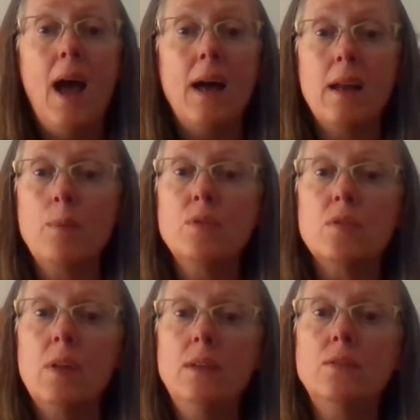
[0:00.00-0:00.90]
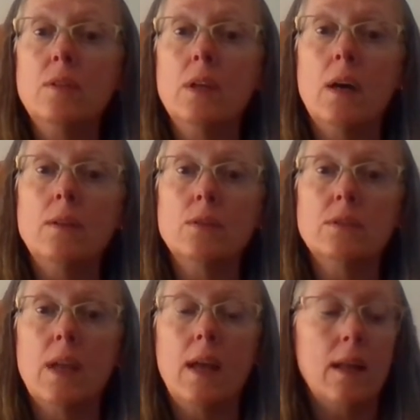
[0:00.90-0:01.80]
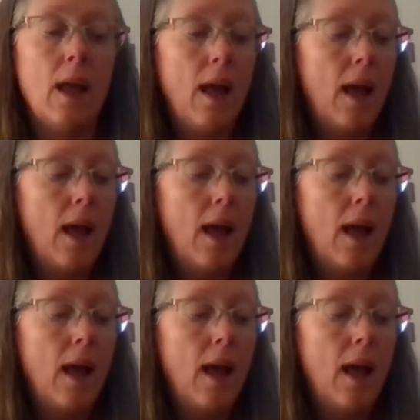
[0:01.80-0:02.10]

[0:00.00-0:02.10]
And I was led to the understanding